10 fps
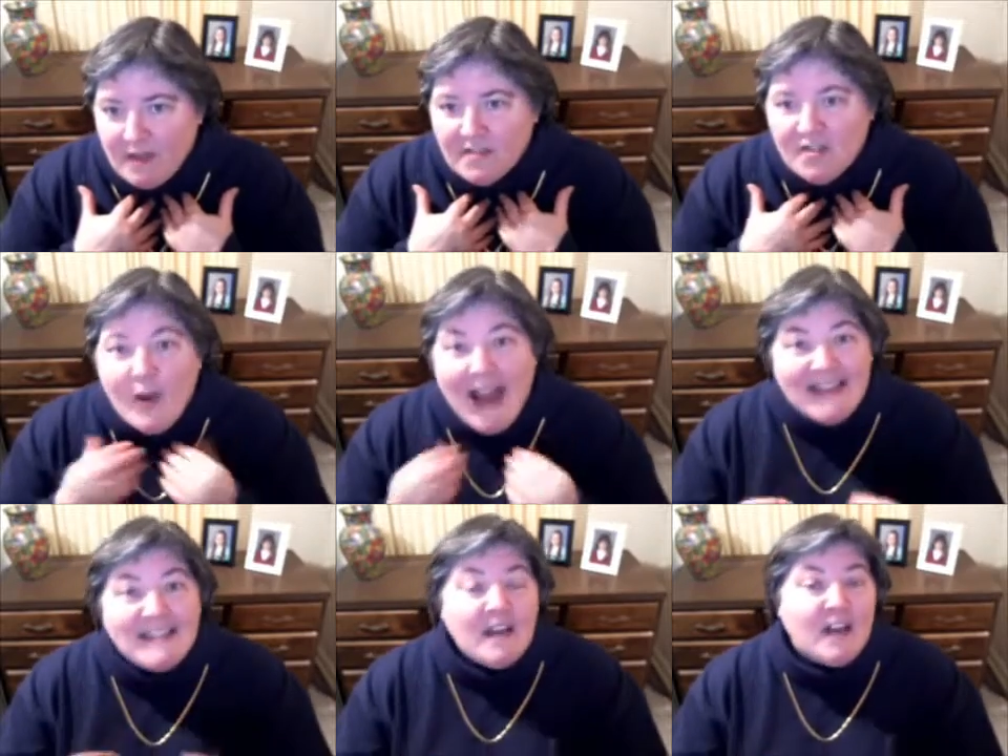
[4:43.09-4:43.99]
So
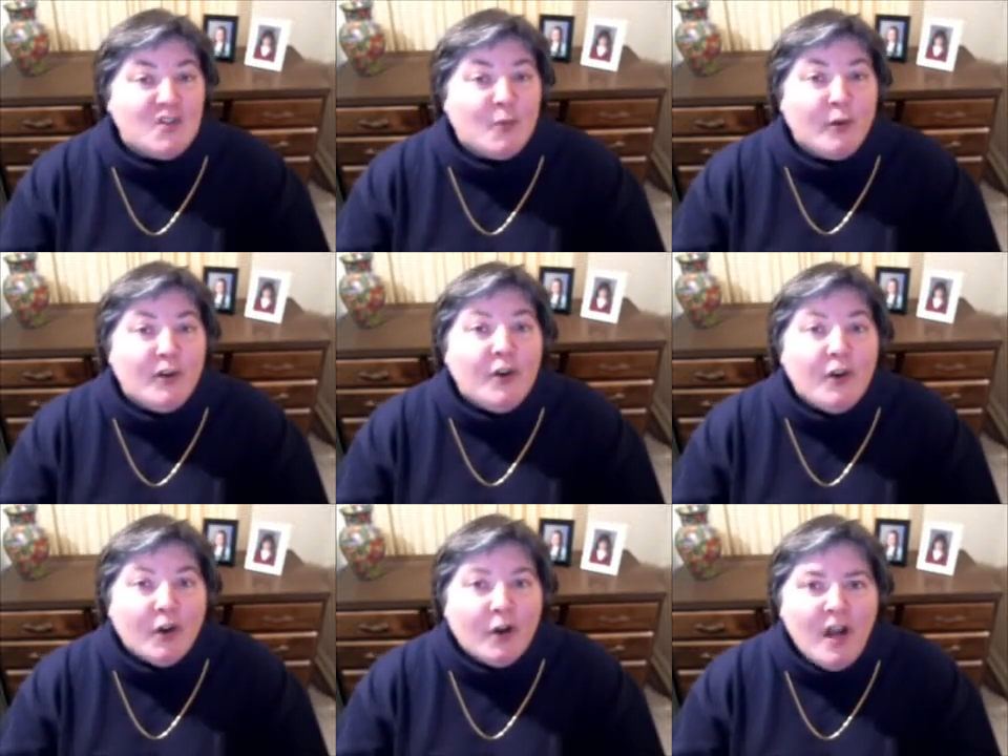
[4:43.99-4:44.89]
as an
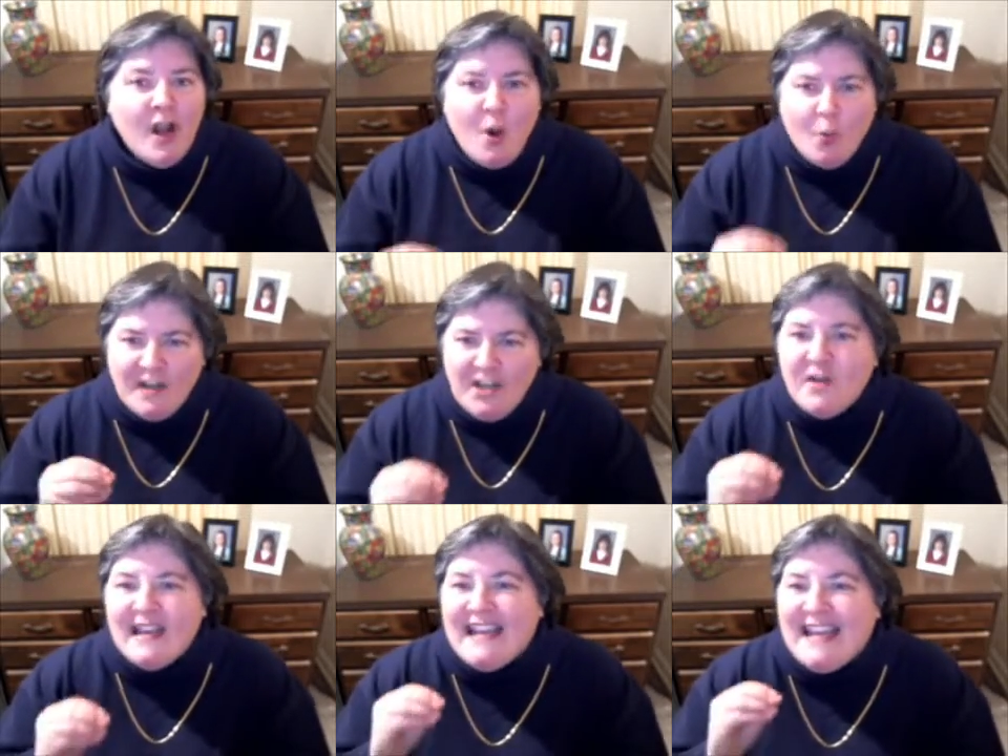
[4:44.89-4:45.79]
entrepreneur, when
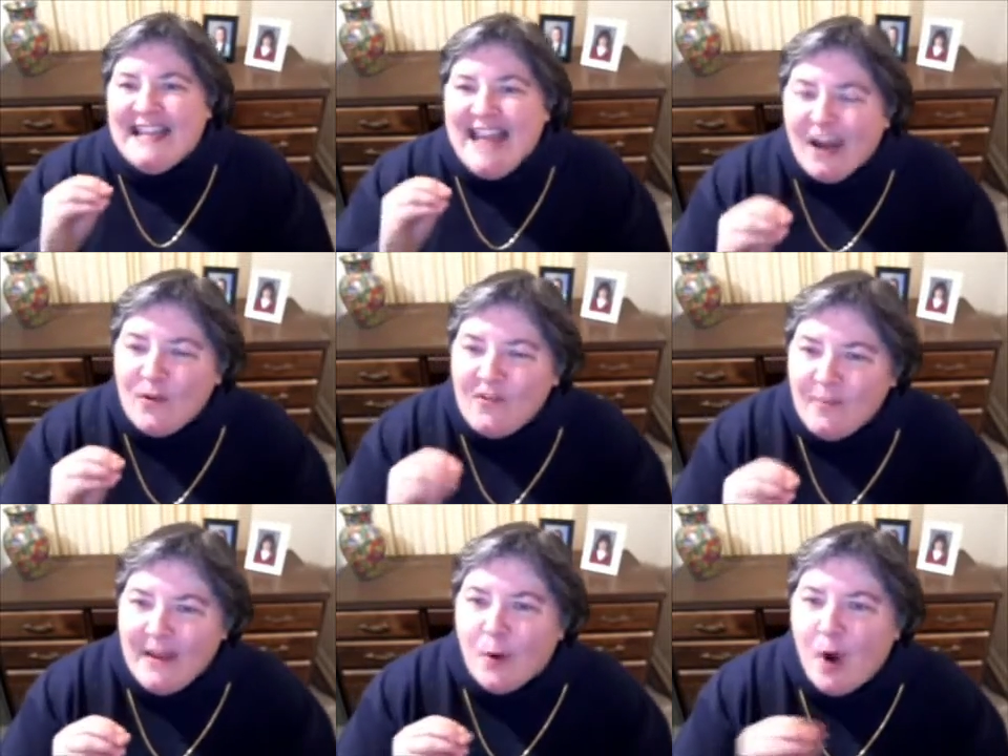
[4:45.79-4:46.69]
you can connect with
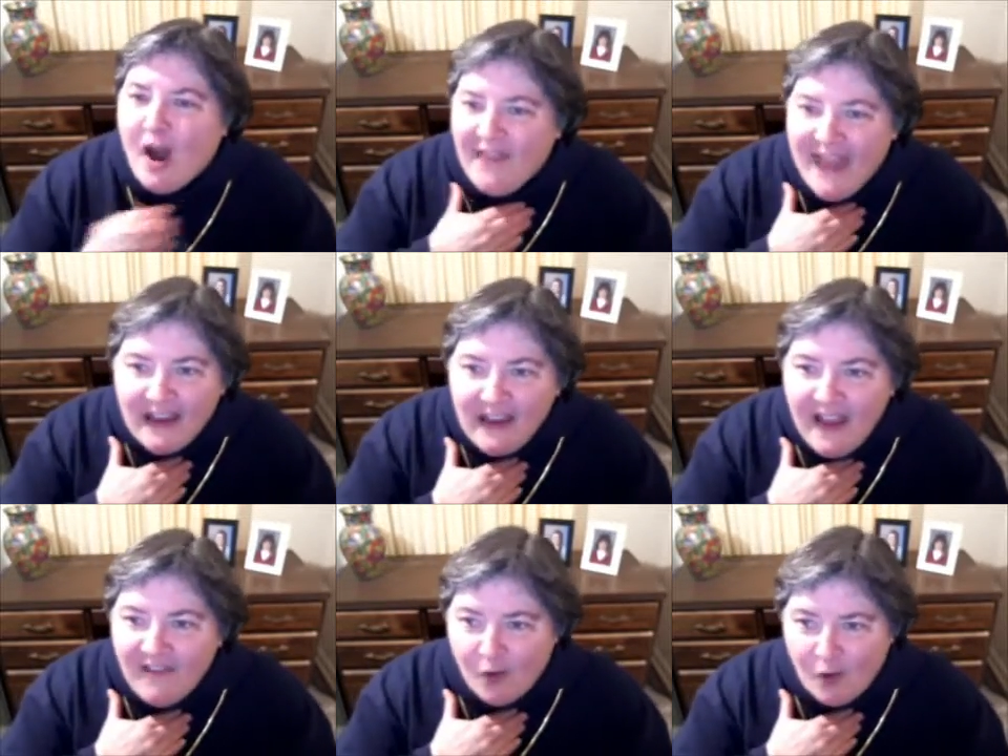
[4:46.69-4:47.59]
people on that
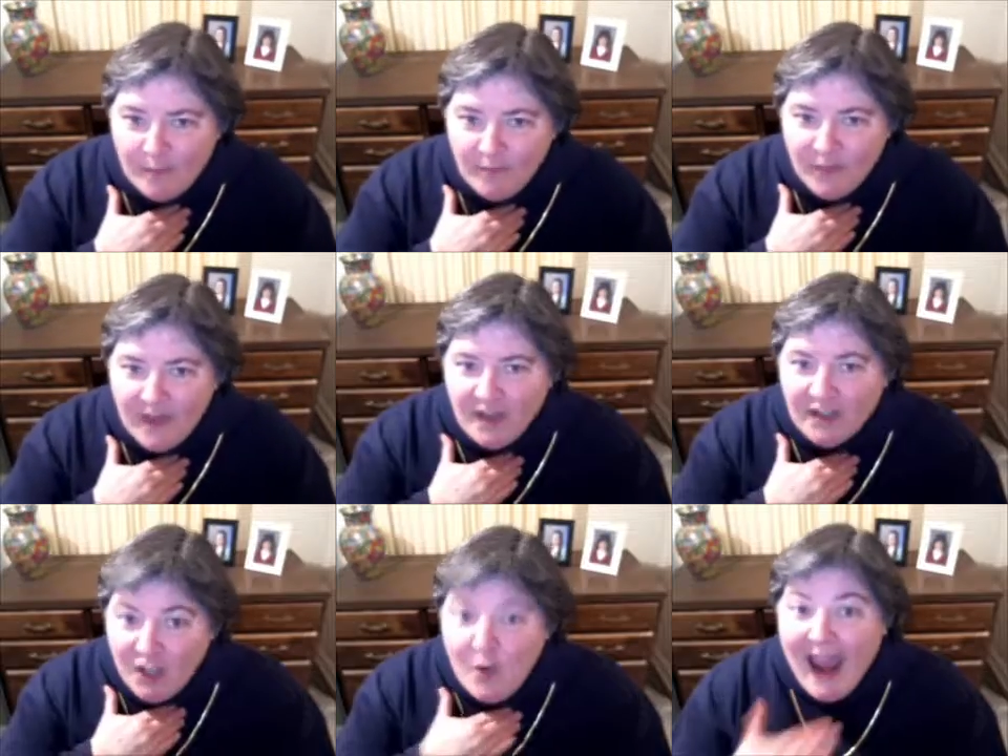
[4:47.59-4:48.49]
level,
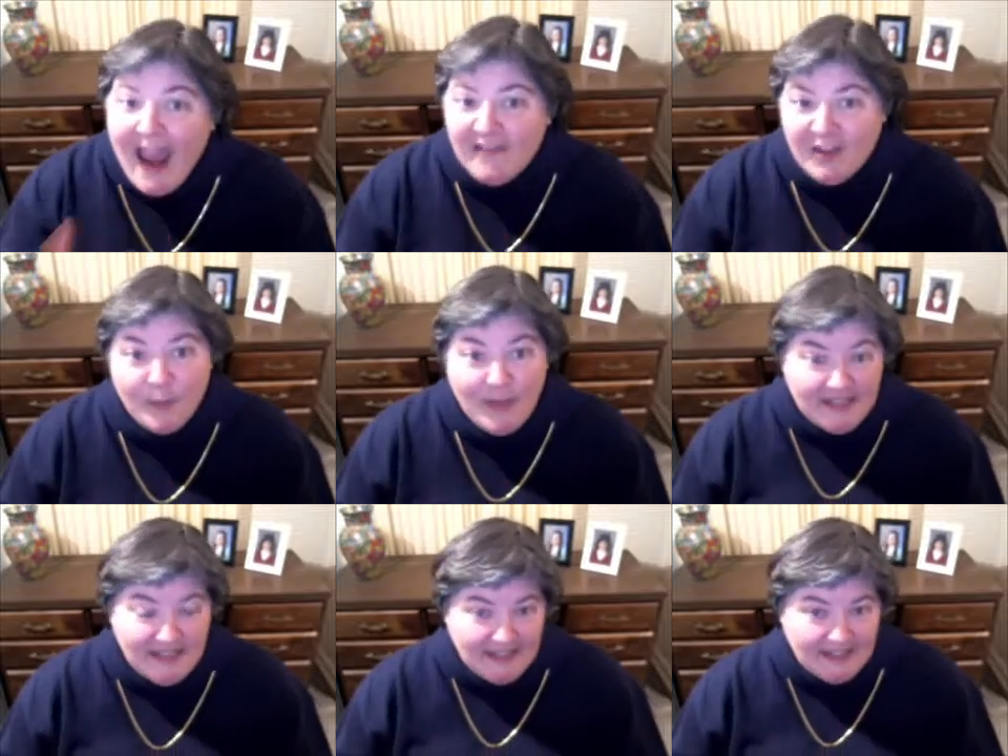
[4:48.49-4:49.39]
you have their
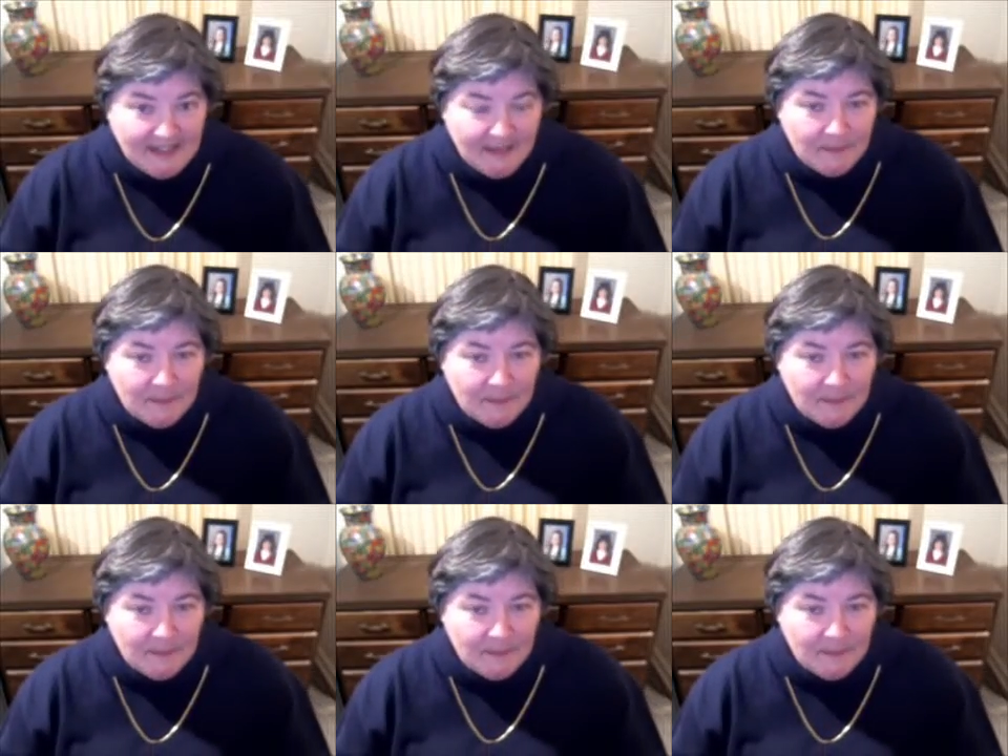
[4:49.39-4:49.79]
business.